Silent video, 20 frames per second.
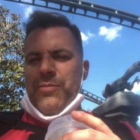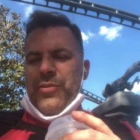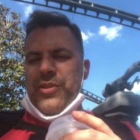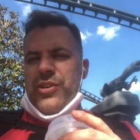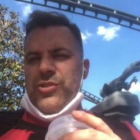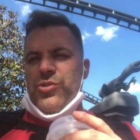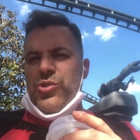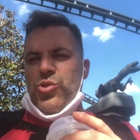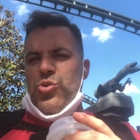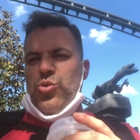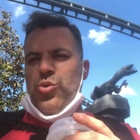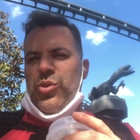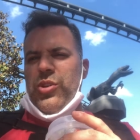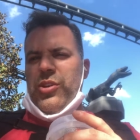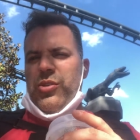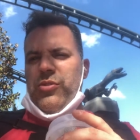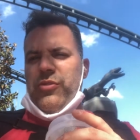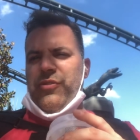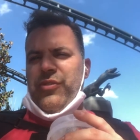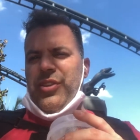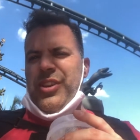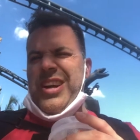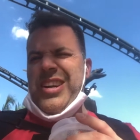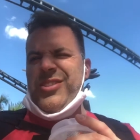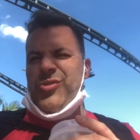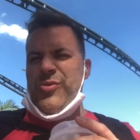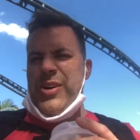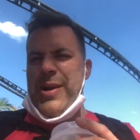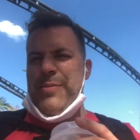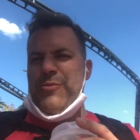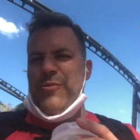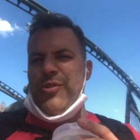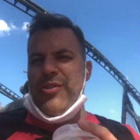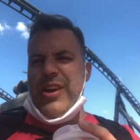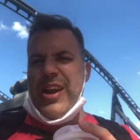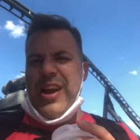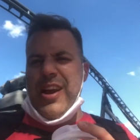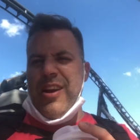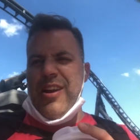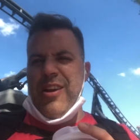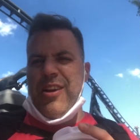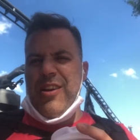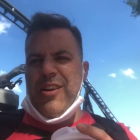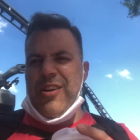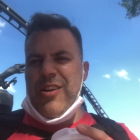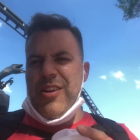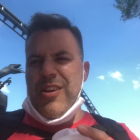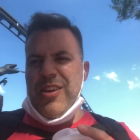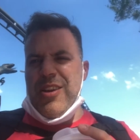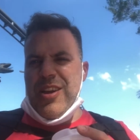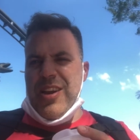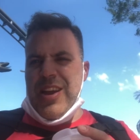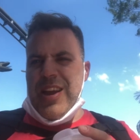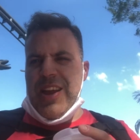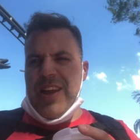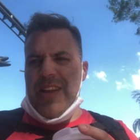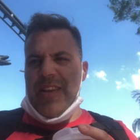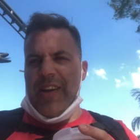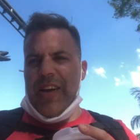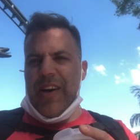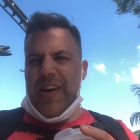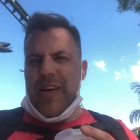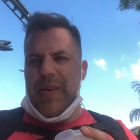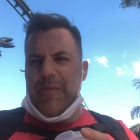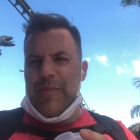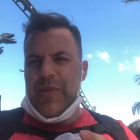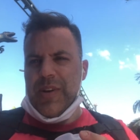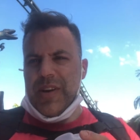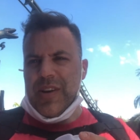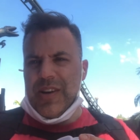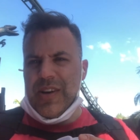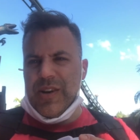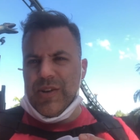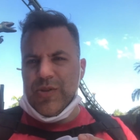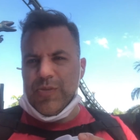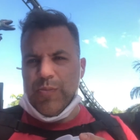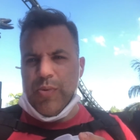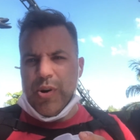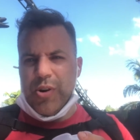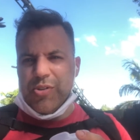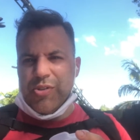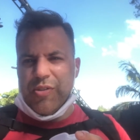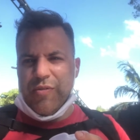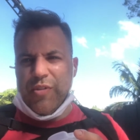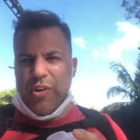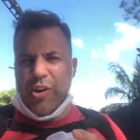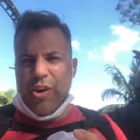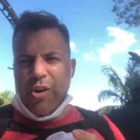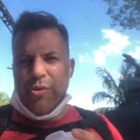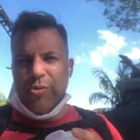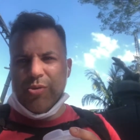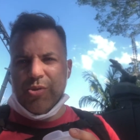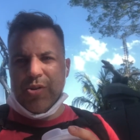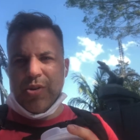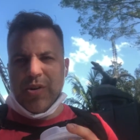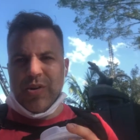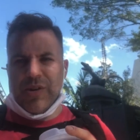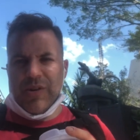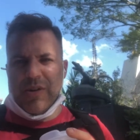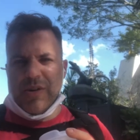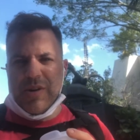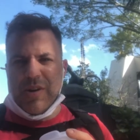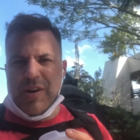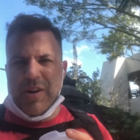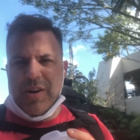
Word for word: There's a cool little Velociraptor there, and um, here's parts of the coaster.